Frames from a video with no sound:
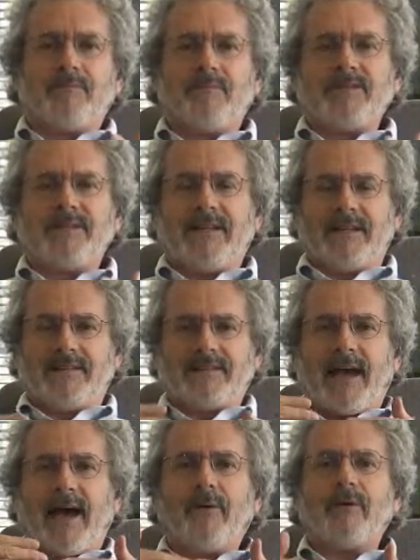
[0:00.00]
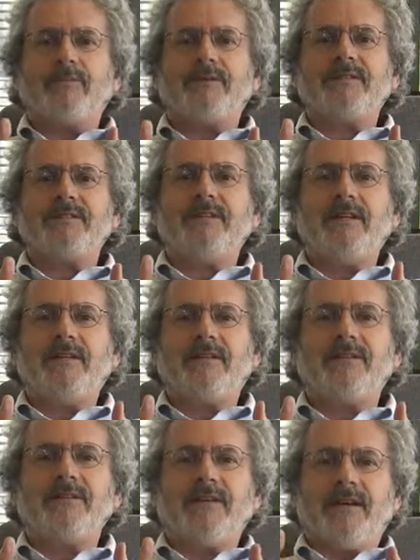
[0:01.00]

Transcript: machines, how a machine